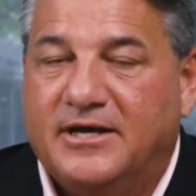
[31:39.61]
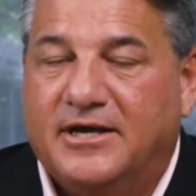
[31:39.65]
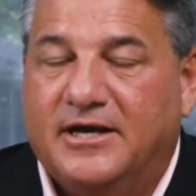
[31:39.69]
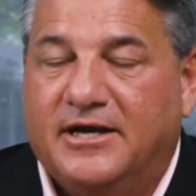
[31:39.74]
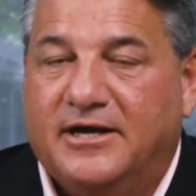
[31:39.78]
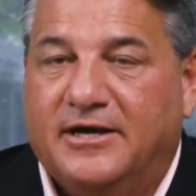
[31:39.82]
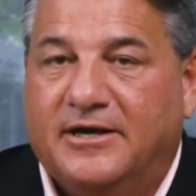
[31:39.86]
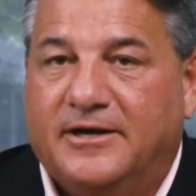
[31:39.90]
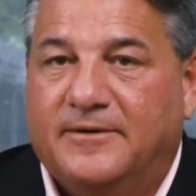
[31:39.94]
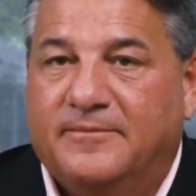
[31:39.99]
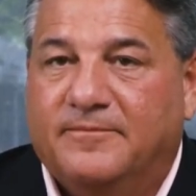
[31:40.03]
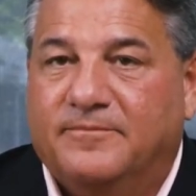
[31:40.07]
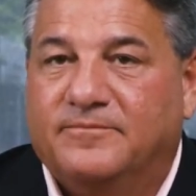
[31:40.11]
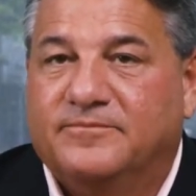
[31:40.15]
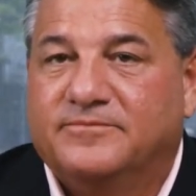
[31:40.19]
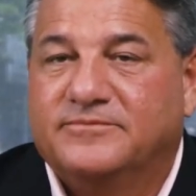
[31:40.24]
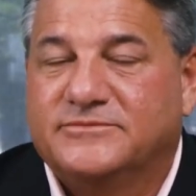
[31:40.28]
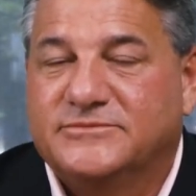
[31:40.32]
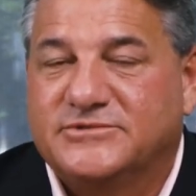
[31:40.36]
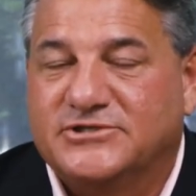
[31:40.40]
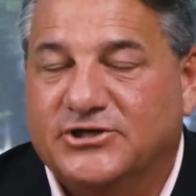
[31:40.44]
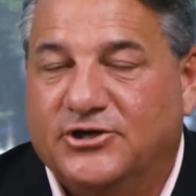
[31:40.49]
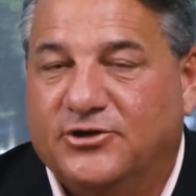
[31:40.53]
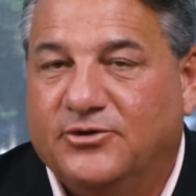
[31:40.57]
Um,
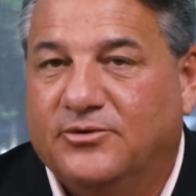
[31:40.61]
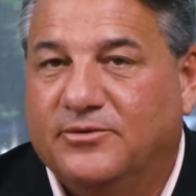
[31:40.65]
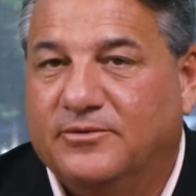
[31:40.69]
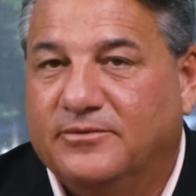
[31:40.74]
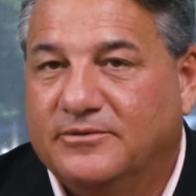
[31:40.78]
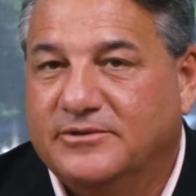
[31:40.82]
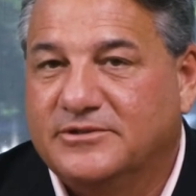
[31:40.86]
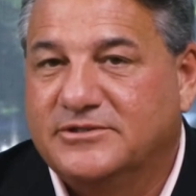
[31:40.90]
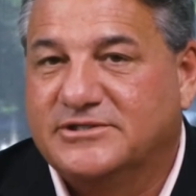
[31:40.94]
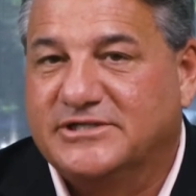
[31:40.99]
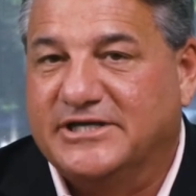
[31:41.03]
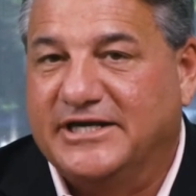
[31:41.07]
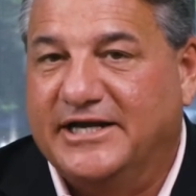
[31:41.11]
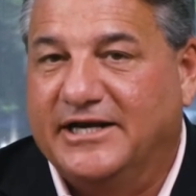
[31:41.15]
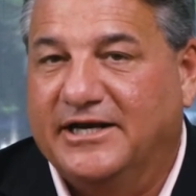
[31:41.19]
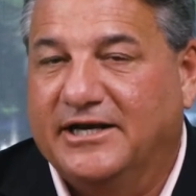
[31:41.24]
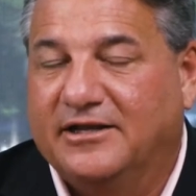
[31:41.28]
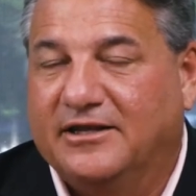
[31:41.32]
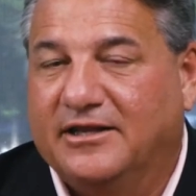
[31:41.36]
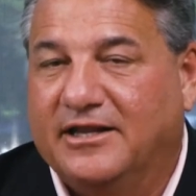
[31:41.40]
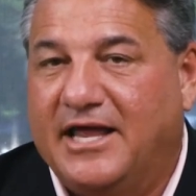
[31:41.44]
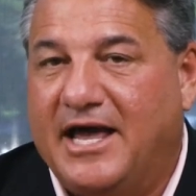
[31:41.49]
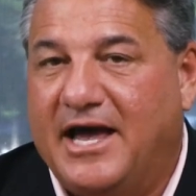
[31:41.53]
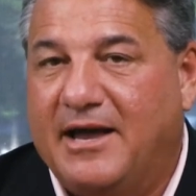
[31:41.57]
so seeing
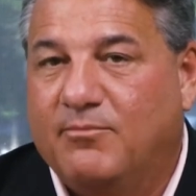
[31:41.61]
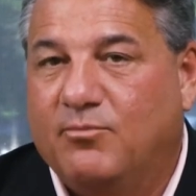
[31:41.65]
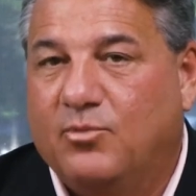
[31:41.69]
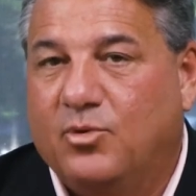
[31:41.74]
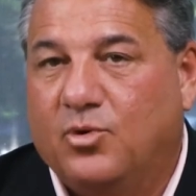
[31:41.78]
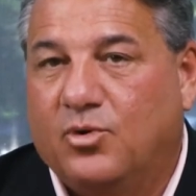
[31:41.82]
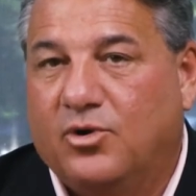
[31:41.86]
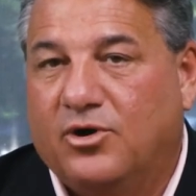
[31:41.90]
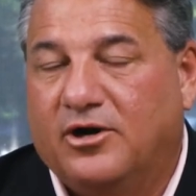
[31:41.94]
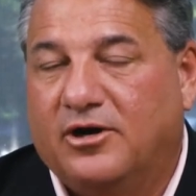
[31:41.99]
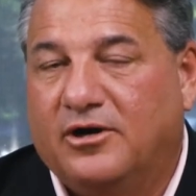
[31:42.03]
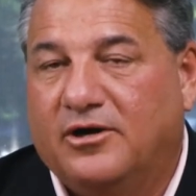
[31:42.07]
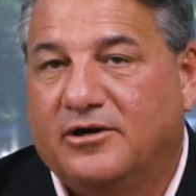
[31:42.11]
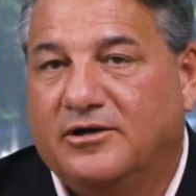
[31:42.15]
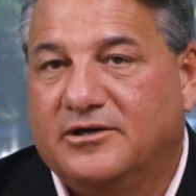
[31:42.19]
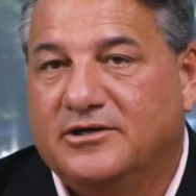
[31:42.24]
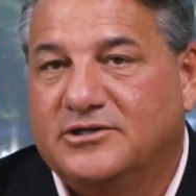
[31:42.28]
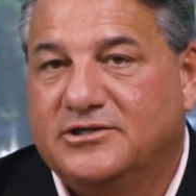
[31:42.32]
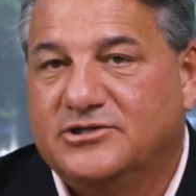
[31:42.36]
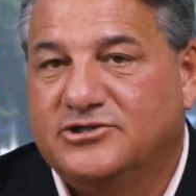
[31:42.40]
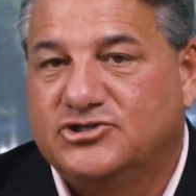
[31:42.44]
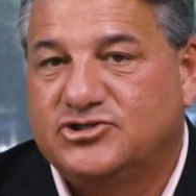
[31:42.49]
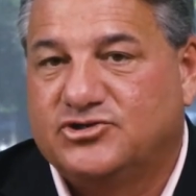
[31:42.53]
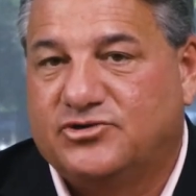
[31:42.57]
a lot more
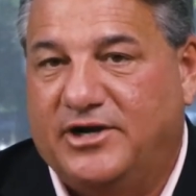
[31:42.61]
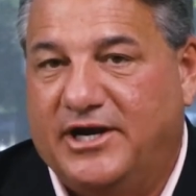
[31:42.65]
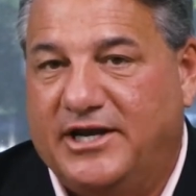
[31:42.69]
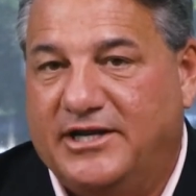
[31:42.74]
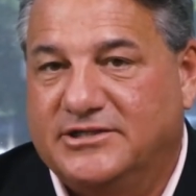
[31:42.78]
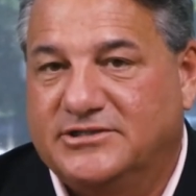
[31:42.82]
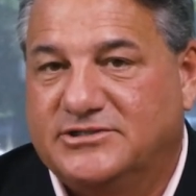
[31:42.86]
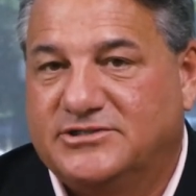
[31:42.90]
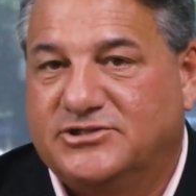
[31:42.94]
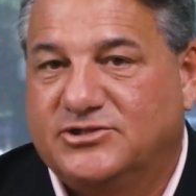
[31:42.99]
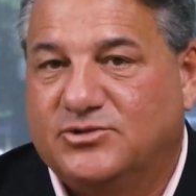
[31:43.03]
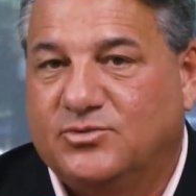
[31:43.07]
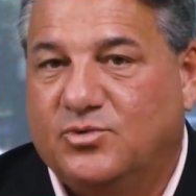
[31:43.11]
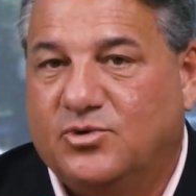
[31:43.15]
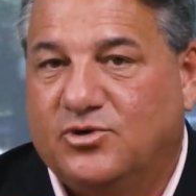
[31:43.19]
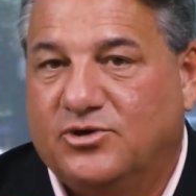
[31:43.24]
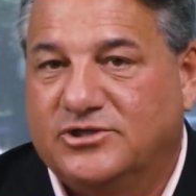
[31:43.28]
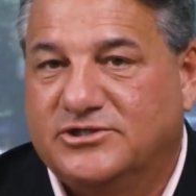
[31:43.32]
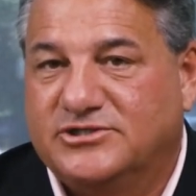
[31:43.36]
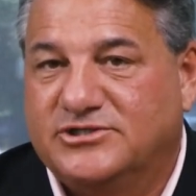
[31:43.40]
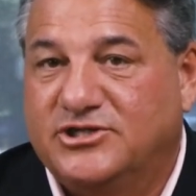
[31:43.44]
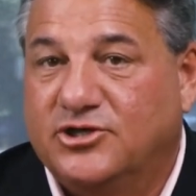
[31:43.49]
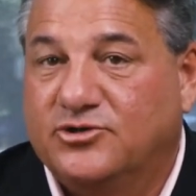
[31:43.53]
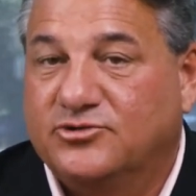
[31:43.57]
trends
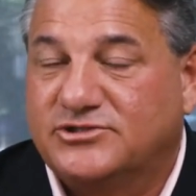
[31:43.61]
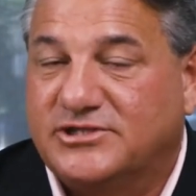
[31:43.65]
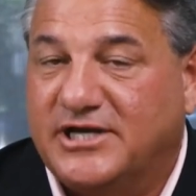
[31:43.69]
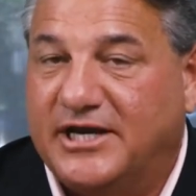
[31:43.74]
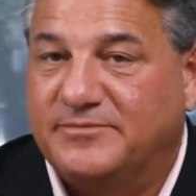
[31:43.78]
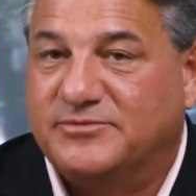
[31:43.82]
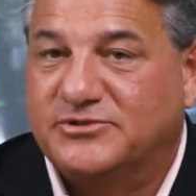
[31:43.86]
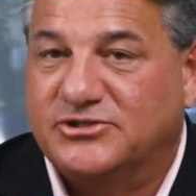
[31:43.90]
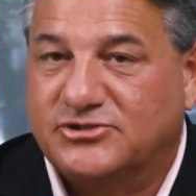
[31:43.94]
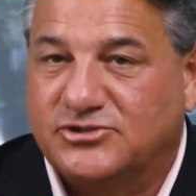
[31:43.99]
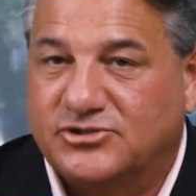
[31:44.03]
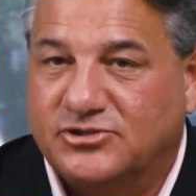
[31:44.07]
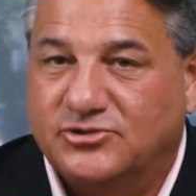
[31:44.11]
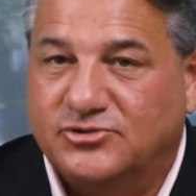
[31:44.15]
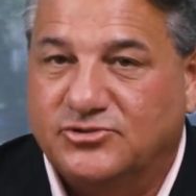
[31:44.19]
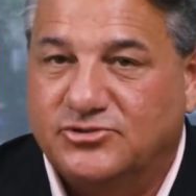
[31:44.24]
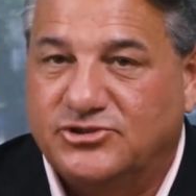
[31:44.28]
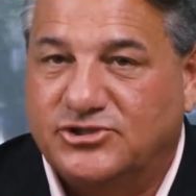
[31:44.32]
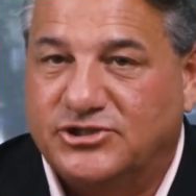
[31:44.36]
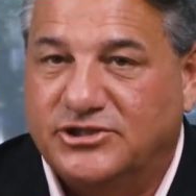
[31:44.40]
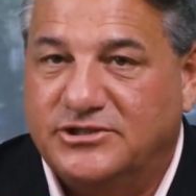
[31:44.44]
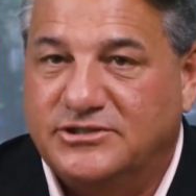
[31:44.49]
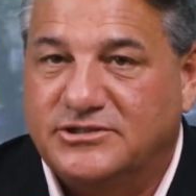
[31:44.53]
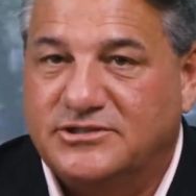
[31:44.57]
towards those types of
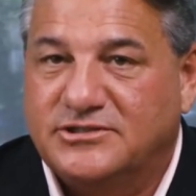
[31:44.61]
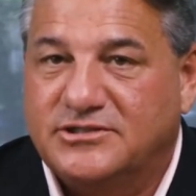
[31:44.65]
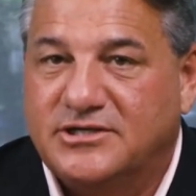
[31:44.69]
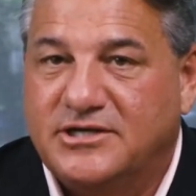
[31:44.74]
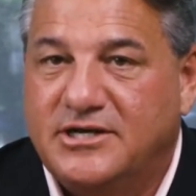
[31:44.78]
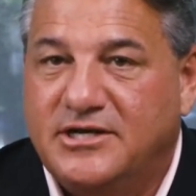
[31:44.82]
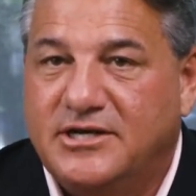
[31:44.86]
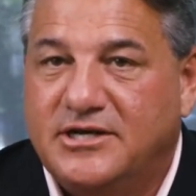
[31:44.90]
solutions